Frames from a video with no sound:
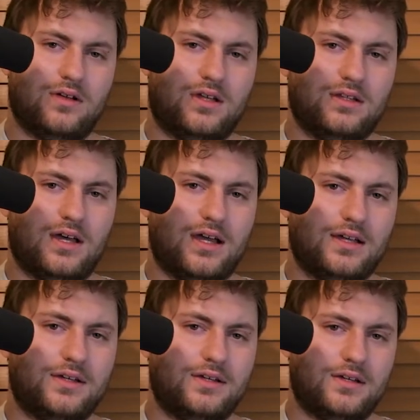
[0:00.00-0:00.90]
on the high
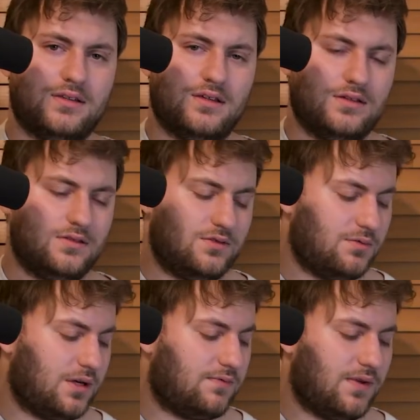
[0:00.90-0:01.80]
E, and then your
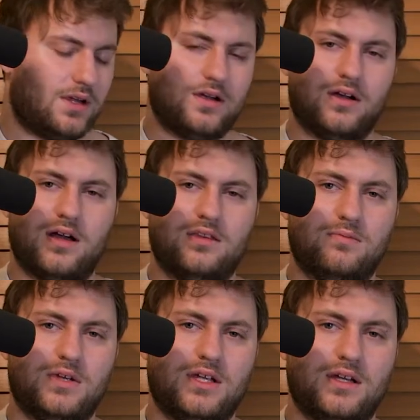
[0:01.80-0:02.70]
ring finger on the
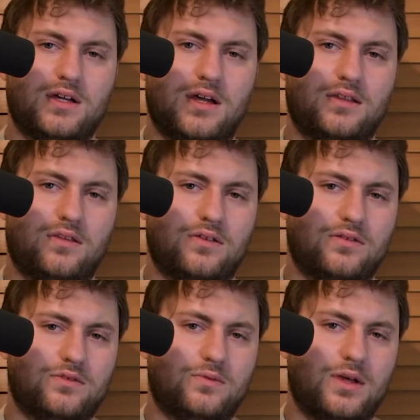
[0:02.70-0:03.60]
B on the
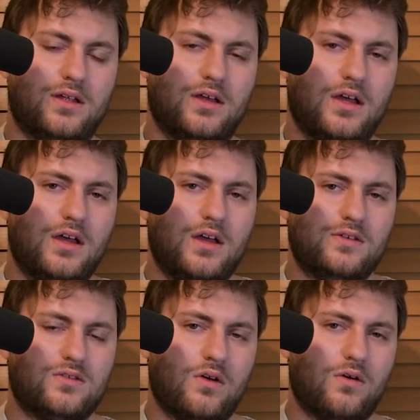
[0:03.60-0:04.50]
3rd as well.
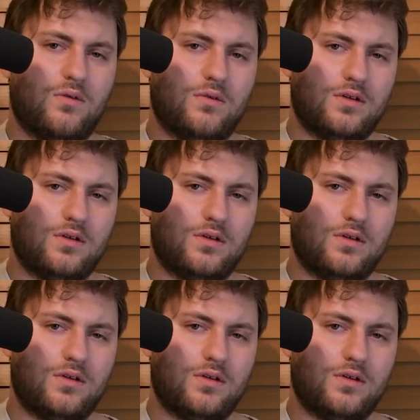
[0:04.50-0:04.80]
So